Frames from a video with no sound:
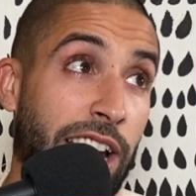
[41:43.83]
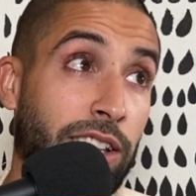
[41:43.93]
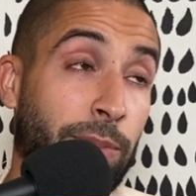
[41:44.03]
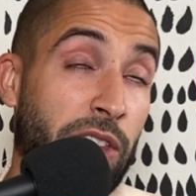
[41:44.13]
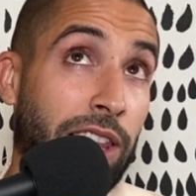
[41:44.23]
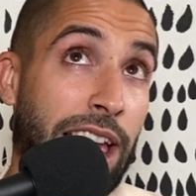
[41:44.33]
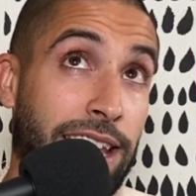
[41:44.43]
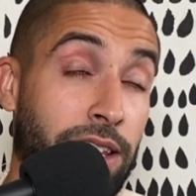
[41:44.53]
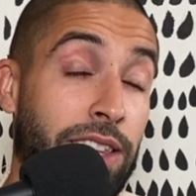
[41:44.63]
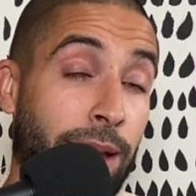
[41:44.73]
end up in the
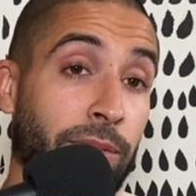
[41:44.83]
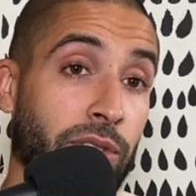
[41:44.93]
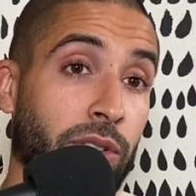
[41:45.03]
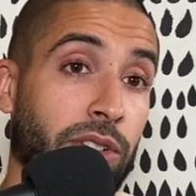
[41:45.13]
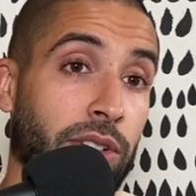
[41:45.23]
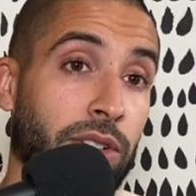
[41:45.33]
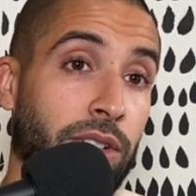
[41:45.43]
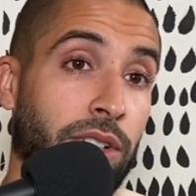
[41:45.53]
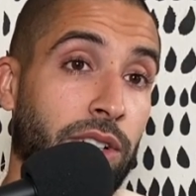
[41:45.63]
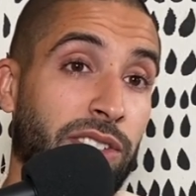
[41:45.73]
end of the episode
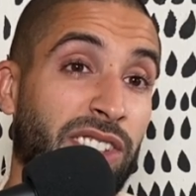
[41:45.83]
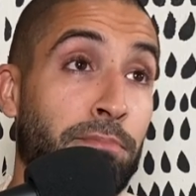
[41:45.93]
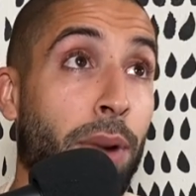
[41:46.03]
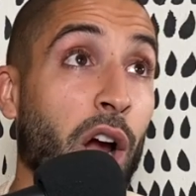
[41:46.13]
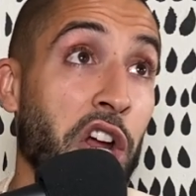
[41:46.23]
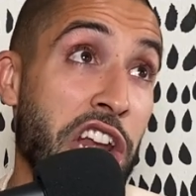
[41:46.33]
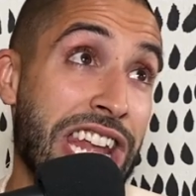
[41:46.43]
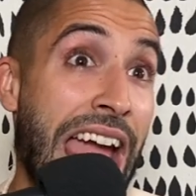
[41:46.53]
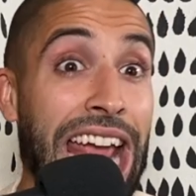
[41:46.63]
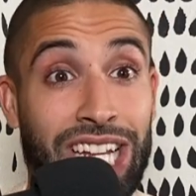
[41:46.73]
because this buck
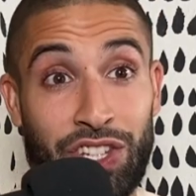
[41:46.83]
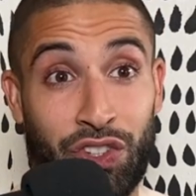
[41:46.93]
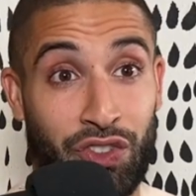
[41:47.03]
nice. That